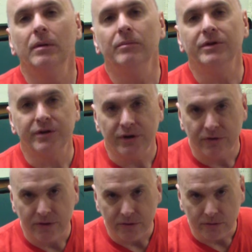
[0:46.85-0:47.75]

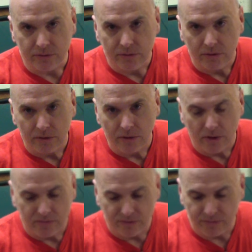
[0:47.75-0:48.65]
material
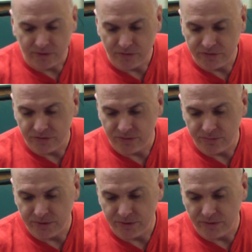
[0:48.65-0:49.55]
from the original
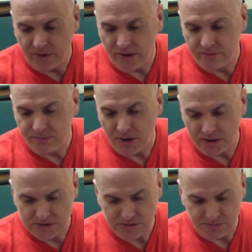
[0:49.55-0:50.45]
build as
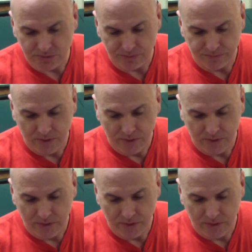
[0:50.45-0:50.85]
possible.